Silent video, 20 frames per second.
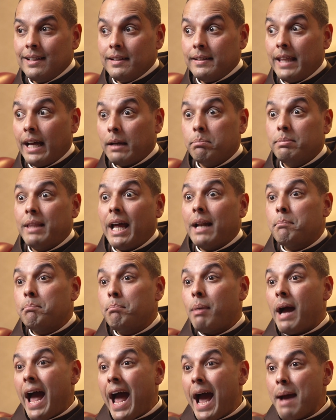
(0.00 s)
that that
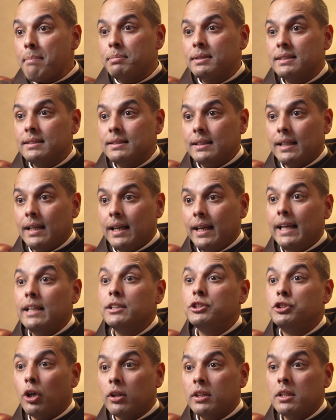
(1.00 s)
perhaps
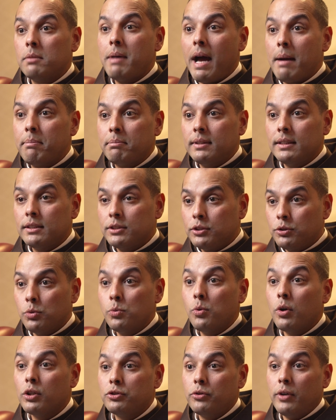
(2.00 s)
is John the Baptist
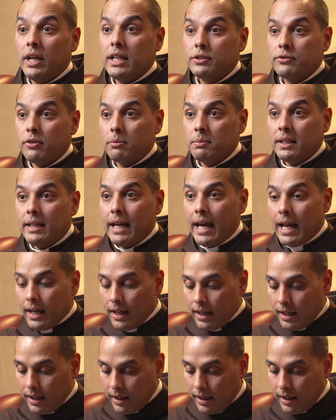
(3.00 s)
who was raised from the dead.